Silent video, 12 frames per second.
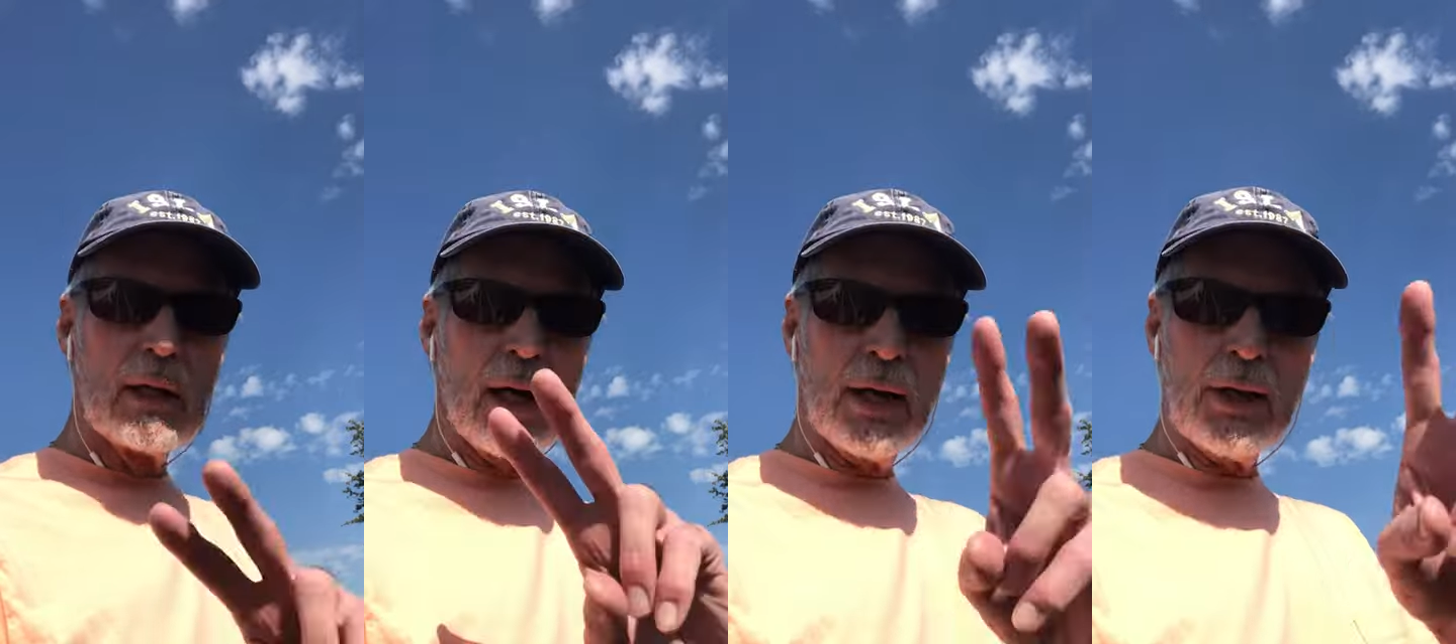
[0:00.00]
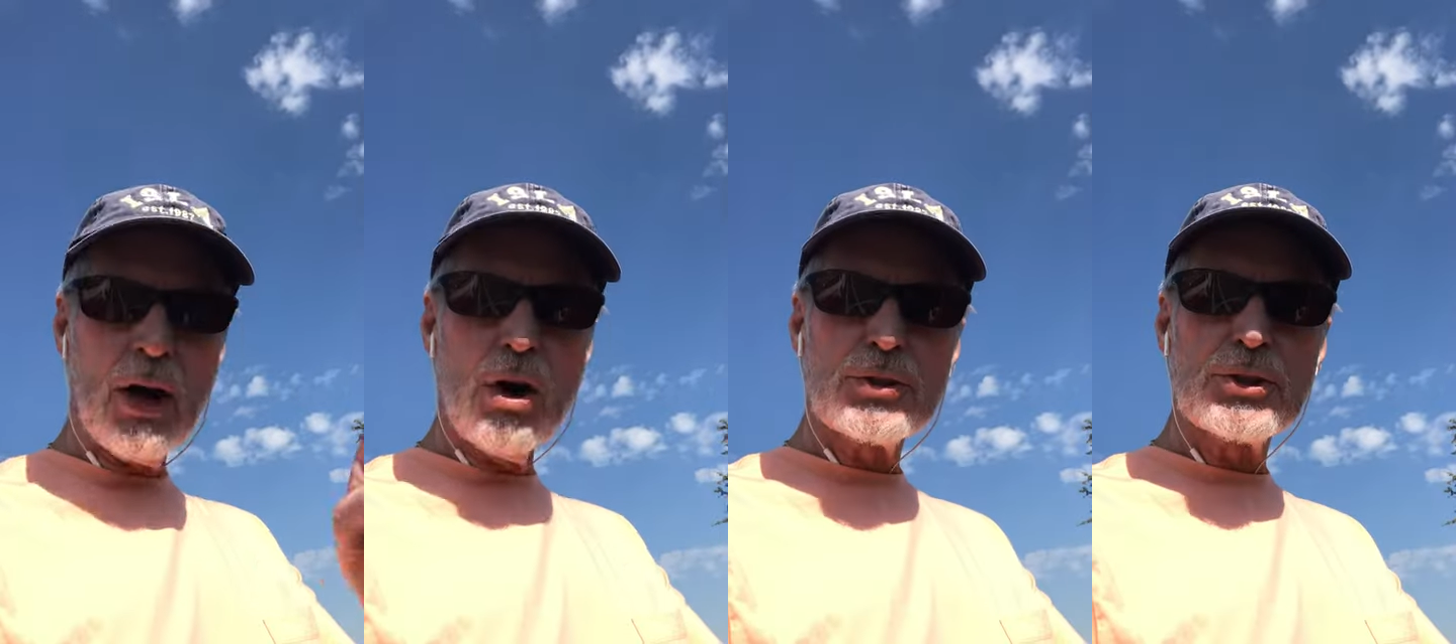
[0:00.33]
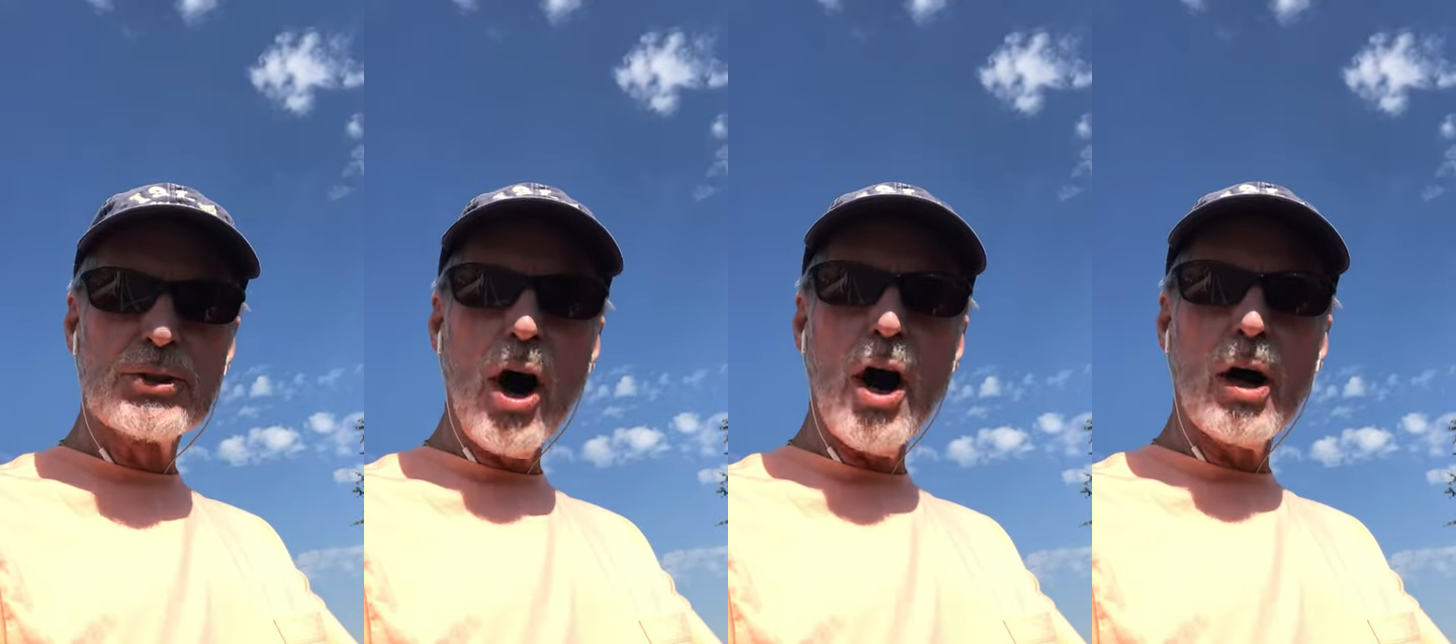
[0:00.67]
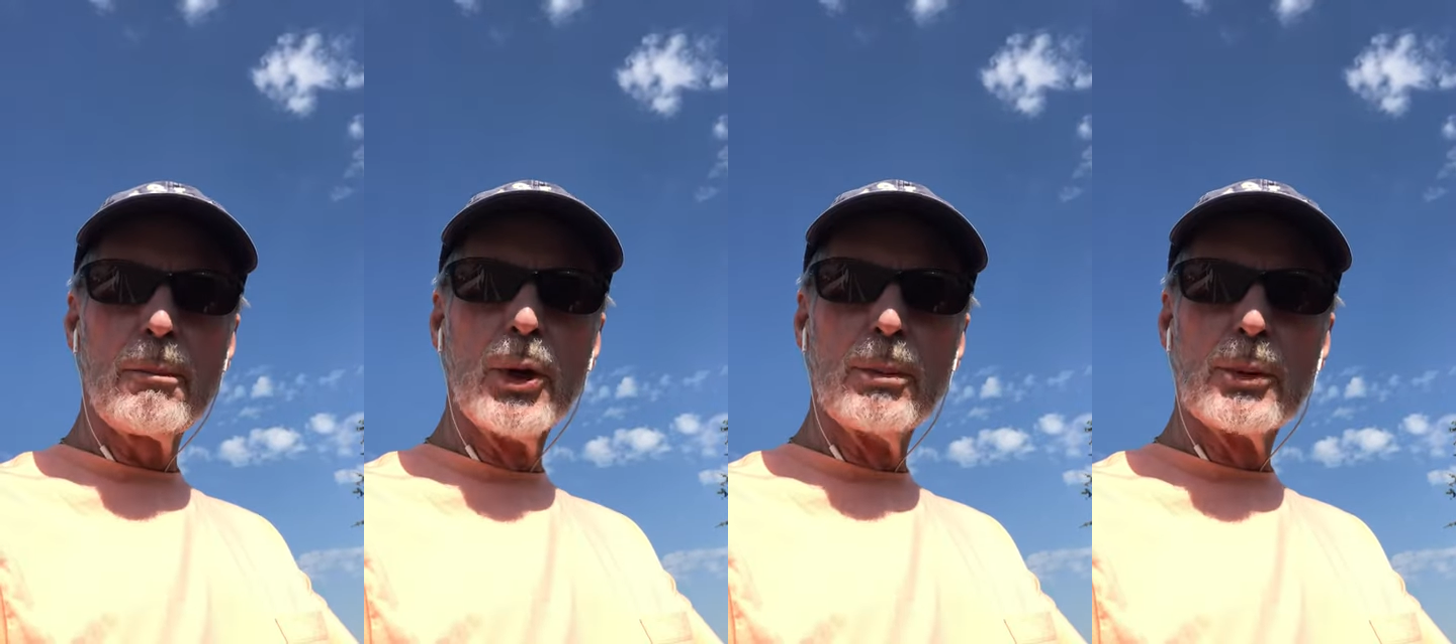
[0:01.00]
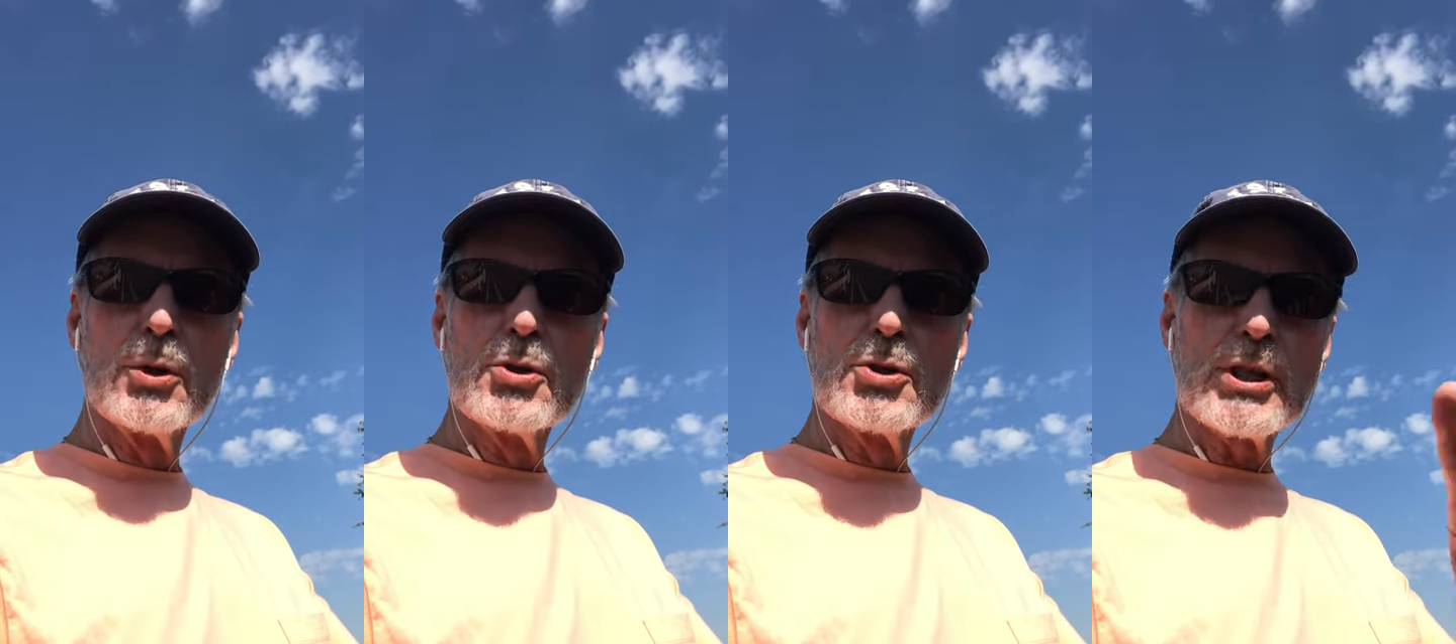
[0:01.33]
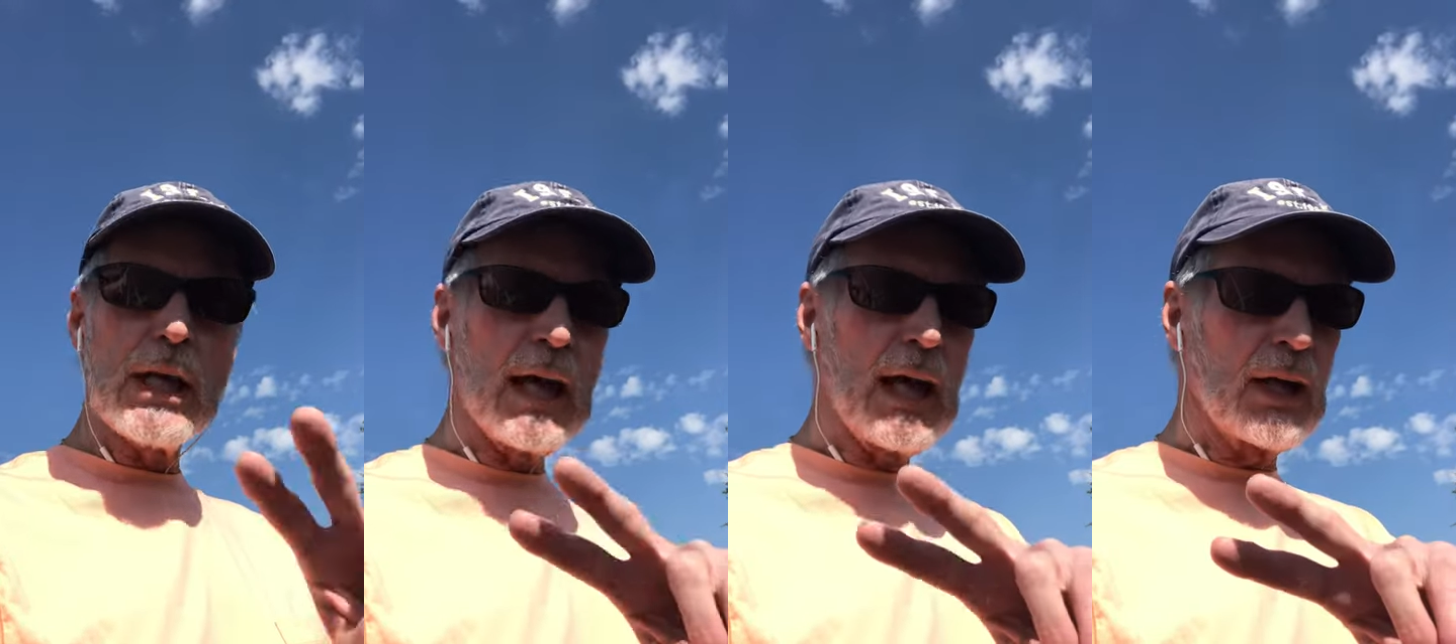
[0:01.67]
Adios, dog poopers
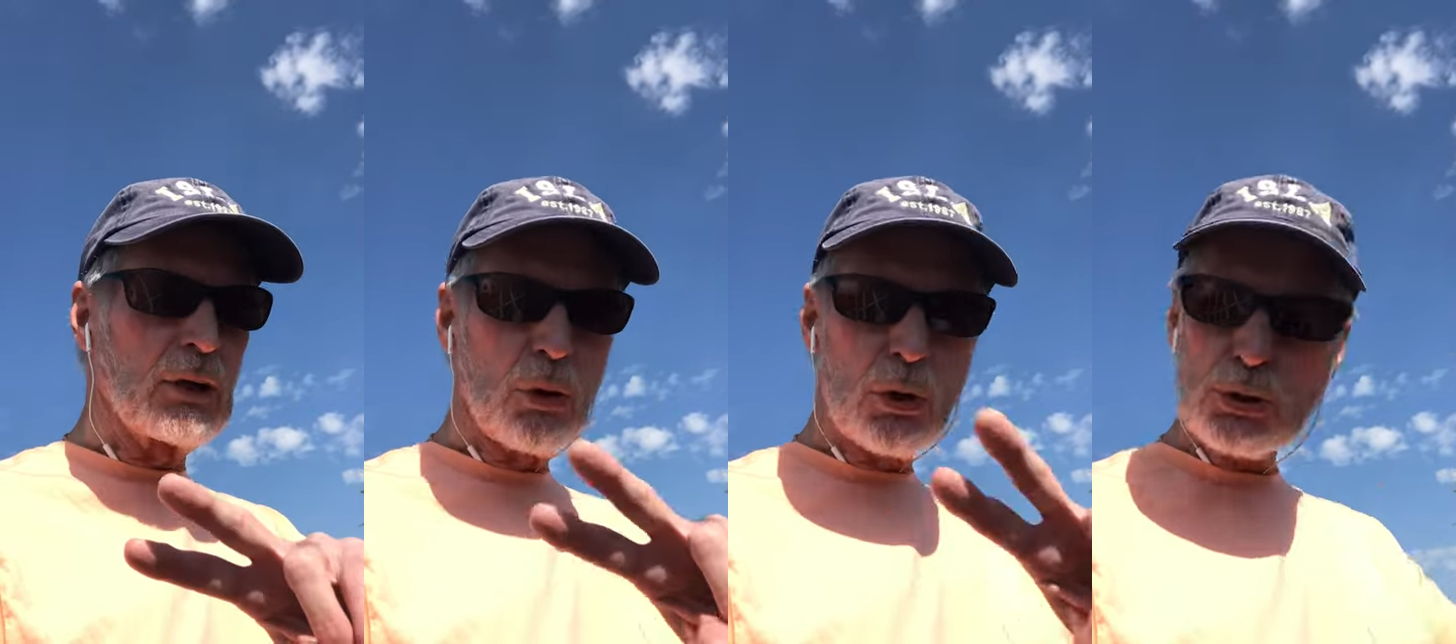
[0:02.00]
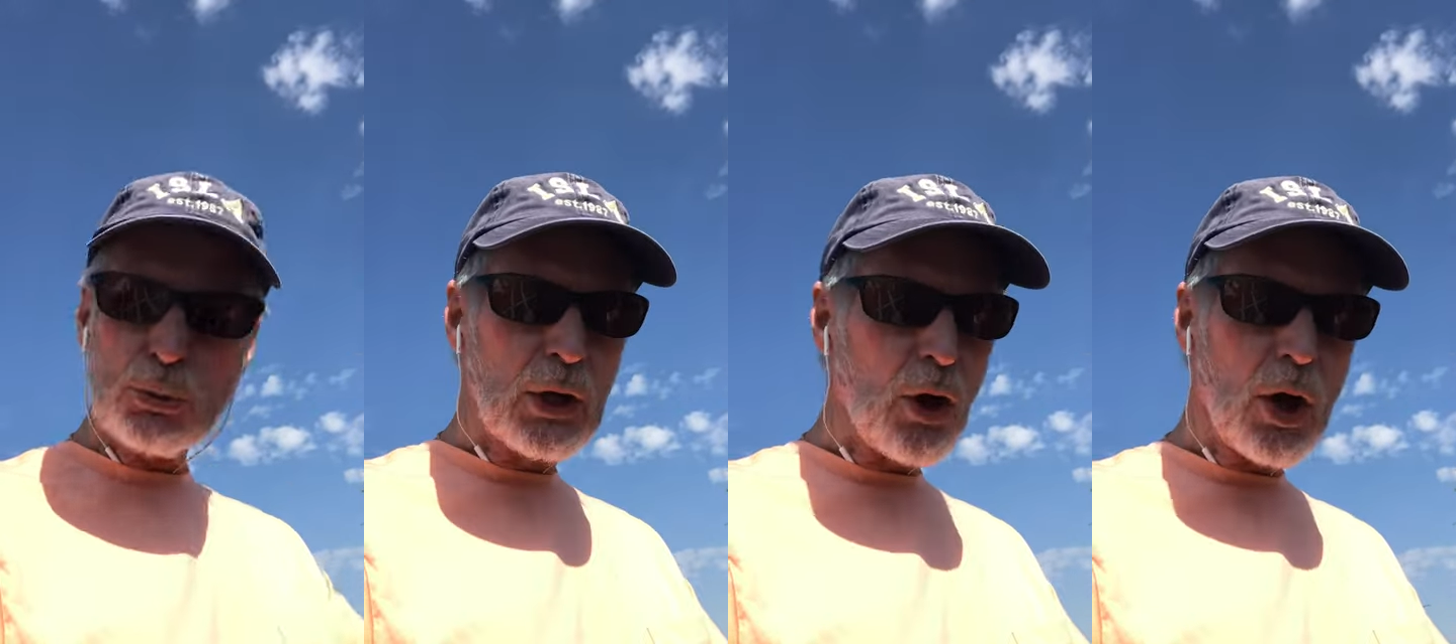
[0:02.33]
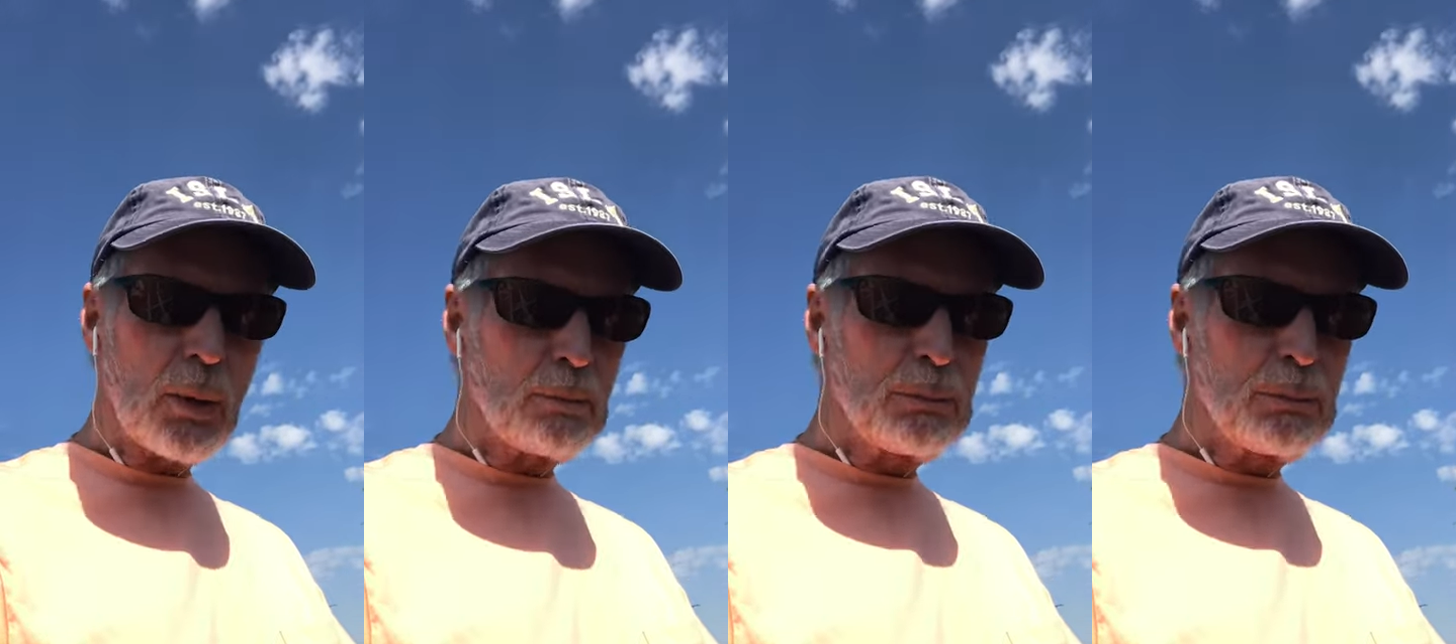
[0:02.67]
and grocery cart